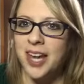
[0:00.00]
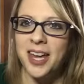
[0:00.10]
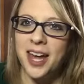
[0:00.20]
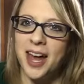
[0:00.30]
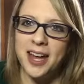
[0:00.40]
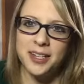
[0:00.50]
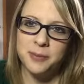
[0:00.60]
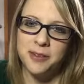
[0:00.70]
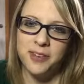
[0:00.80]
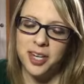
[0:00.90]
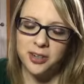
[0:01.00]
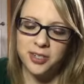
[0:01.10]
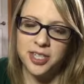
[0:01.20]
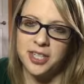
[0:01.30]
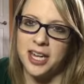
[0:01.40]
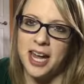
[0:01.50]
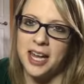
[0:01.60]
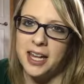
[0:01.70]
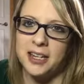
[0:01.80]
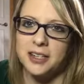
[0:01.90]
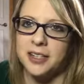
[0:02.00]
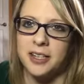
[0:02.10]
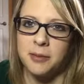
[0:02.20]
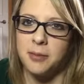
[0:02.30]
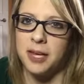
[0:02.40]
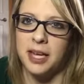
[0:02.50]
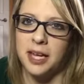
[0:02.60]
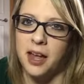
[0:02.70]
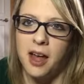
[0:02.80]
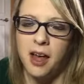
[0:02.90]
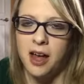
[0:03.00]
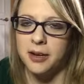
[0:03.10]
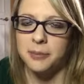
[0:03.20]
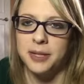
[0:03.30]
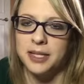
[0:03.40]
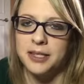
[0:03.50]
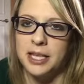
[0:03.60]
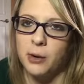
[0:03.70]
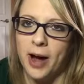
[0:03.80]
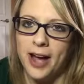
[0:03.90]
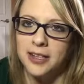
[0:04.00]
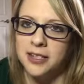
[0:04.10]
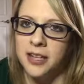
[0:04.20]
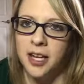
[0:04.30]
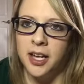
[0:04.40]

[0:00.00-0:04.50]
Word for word: Hey guys, my video today is going to be on PCOS